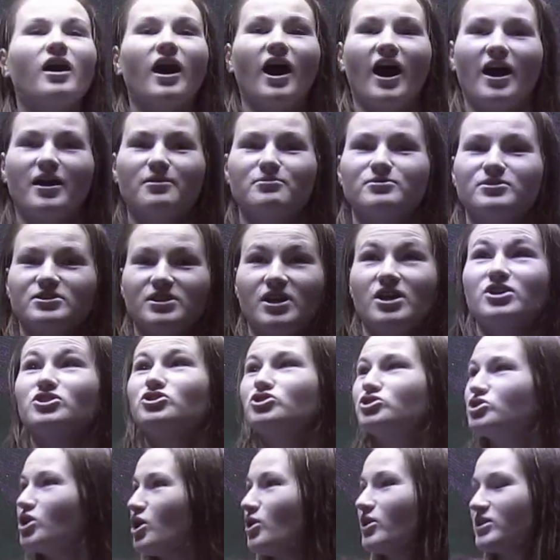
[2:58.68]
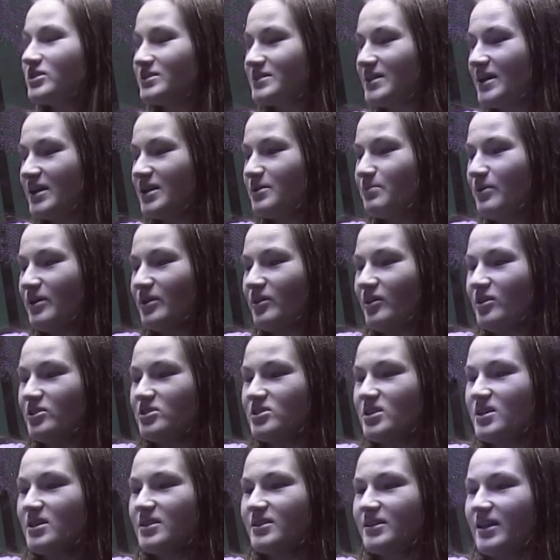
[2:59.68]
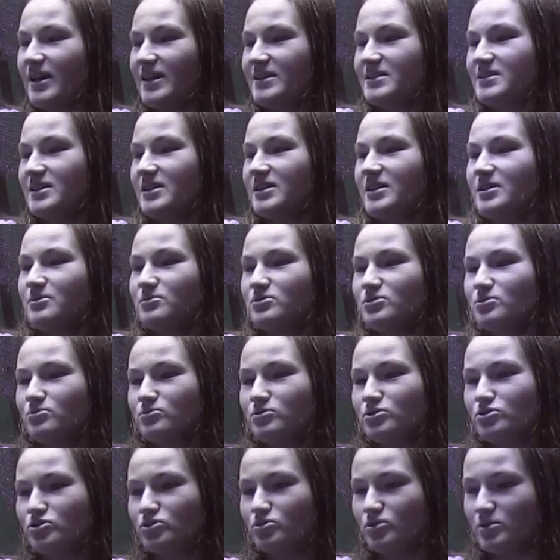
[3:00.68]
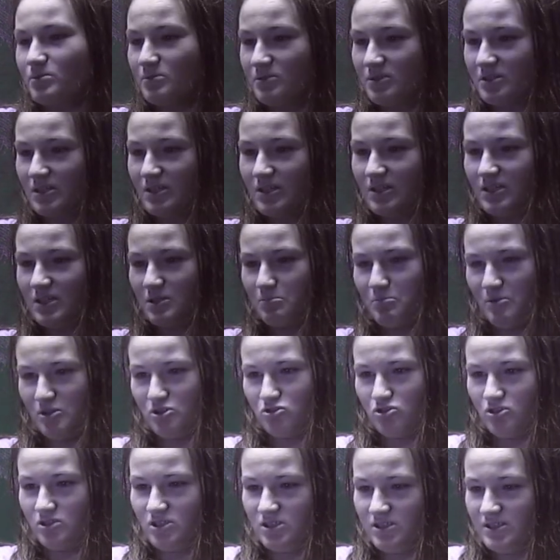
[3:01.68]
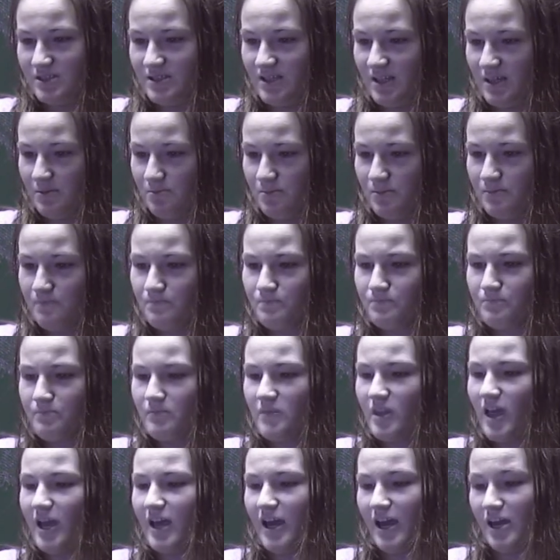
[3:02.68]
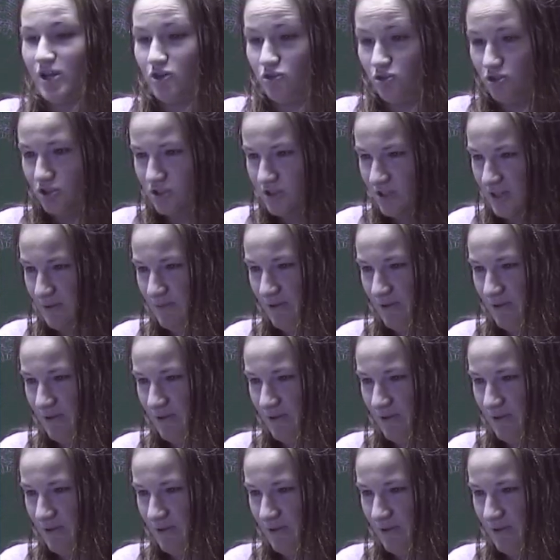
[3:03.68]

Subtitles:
I was so excited about this. Last night I was almost screaming in my dream. Sleep. I couldn't sleep